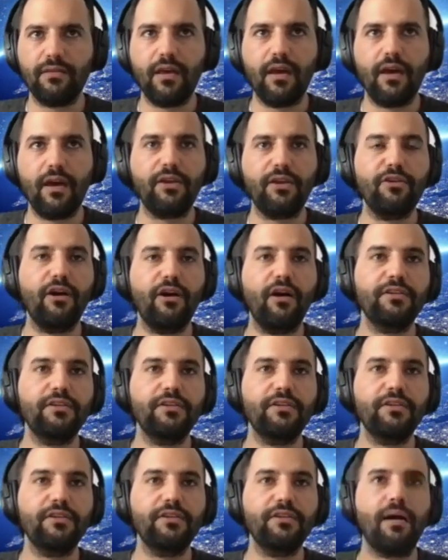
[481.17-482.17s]
They are
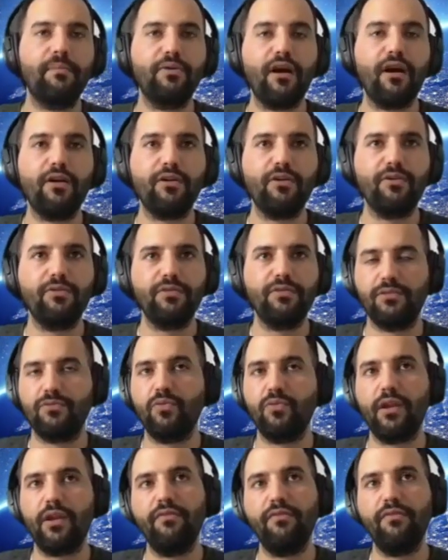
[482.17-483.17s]
acknowledging that Morocco,
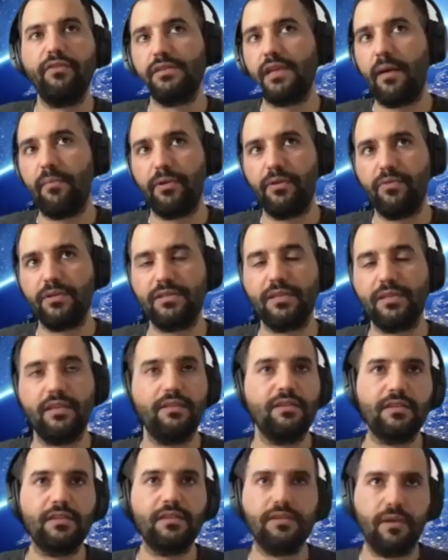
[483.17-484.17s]
that whatever is happening, and
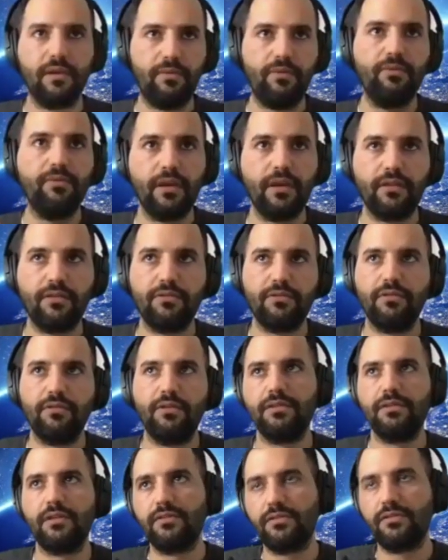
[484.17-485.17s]
this is maybe we'll get to
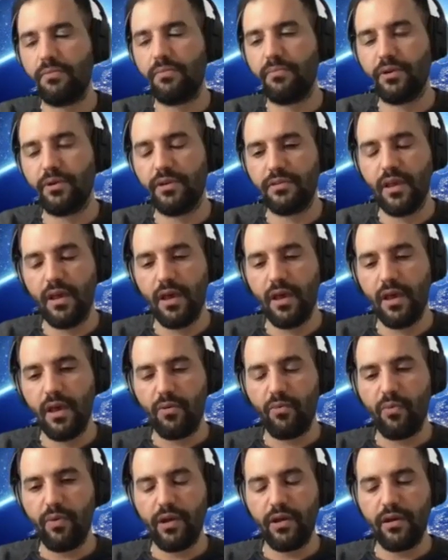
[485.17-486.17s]
this at some point,
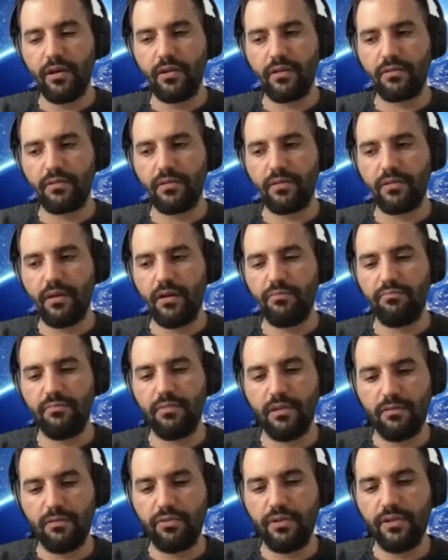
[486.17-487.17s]
where uh,
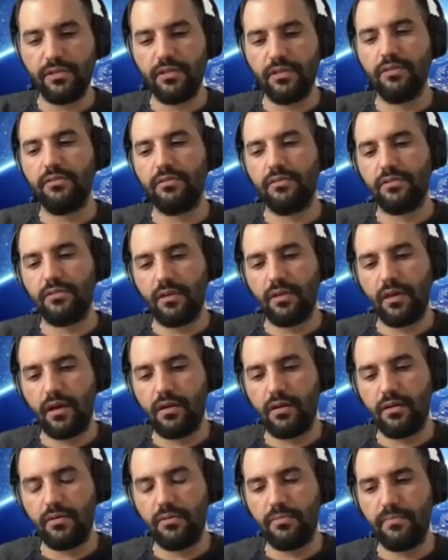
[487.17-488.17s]
the recent
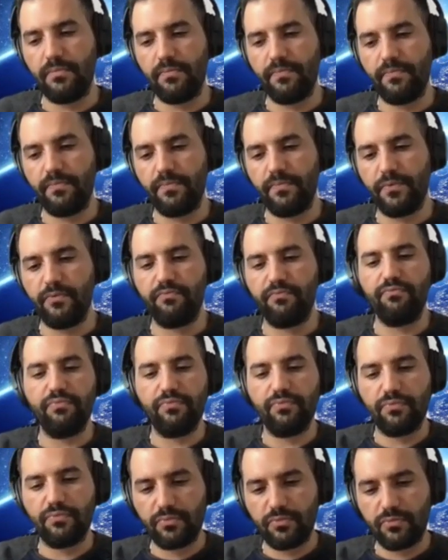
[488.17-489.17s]
um,
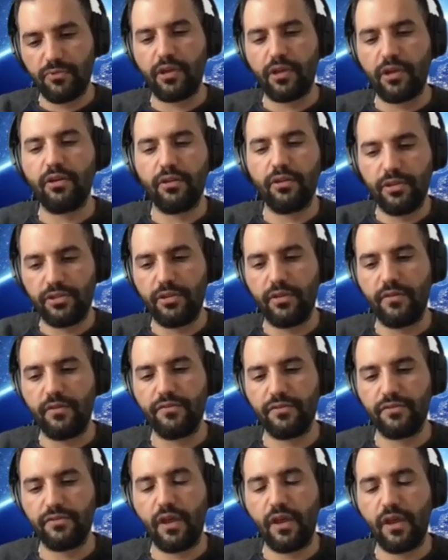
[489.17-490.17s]
recognition of
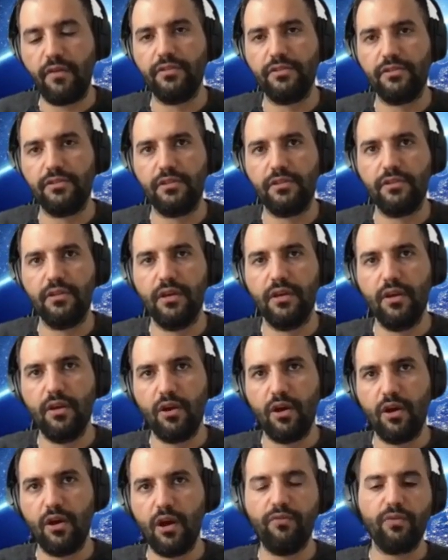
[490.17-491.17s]
sovereignty
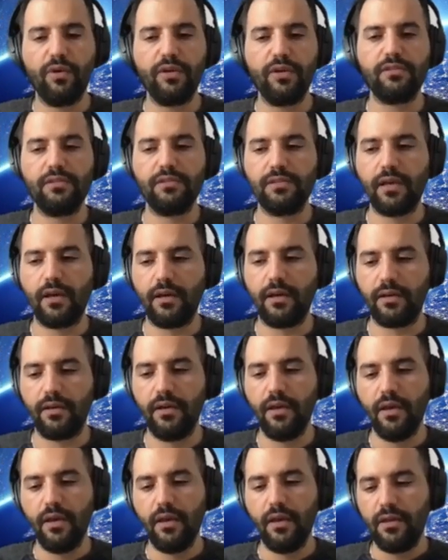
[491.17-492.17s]
over Western Sahara,
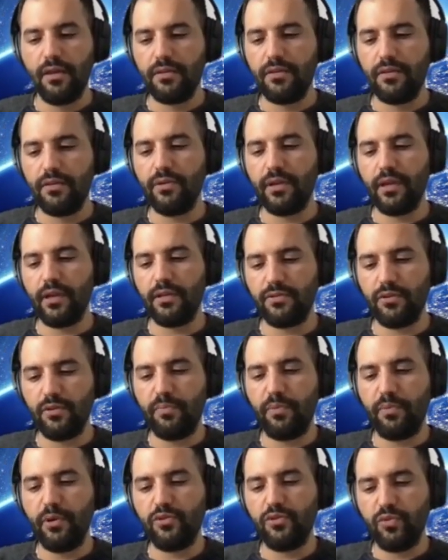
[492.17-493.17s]
you would get to
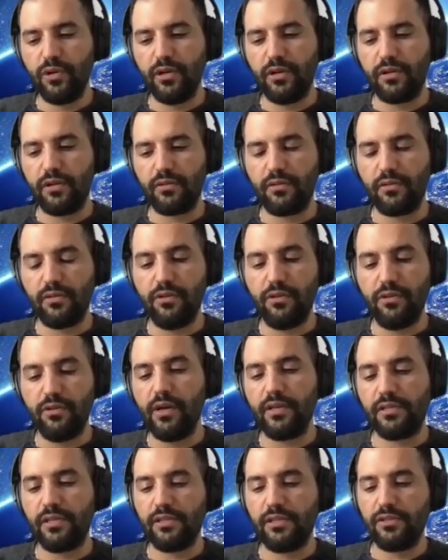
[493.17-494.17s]
the point where the U.S.